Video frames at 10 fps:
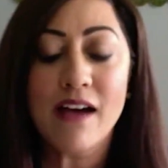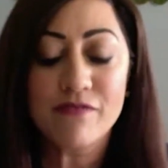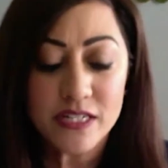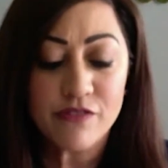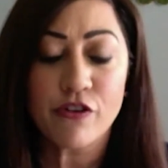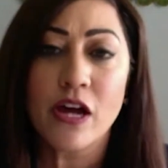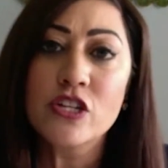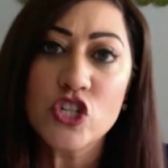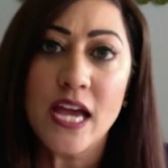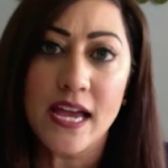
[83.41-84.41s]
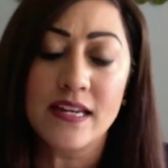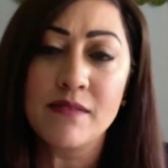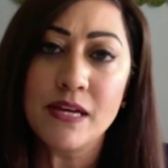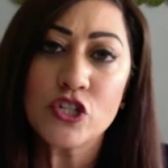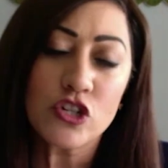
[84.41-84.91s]
to differentiate and
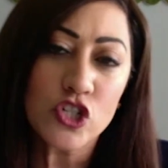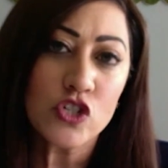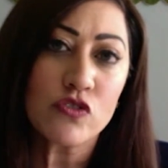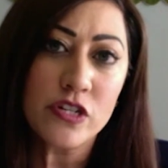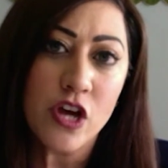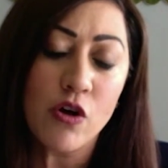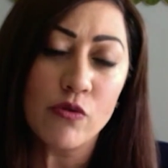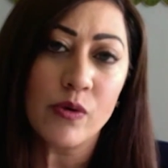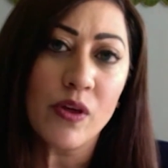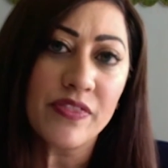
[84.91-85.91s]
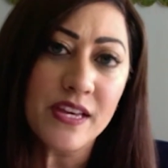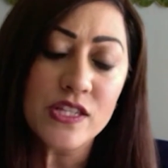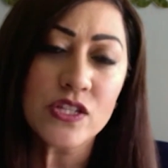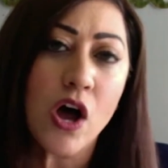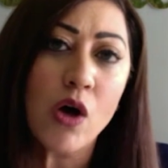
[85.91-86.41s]
make sure children know that what they
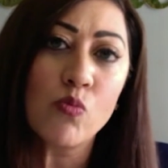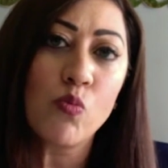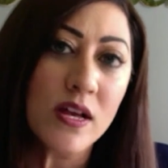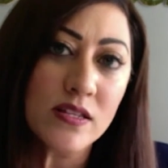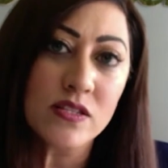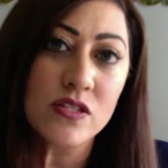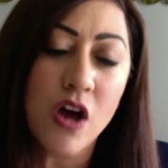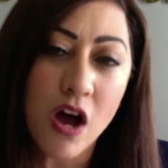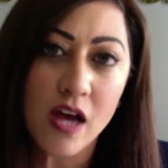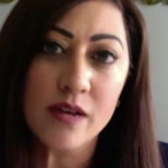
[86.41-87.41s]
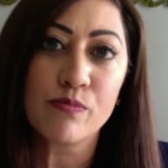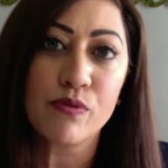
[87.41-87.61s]
saw was not